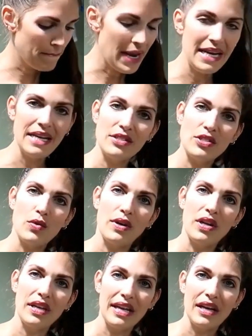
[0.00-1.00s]
made it so
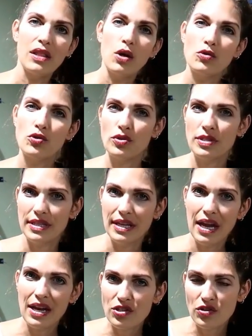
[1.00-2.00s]
it could get closer to
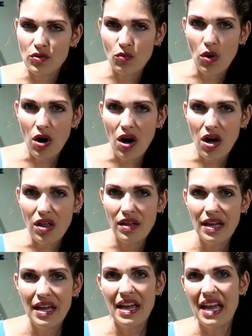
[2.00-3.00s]
the edge of the wall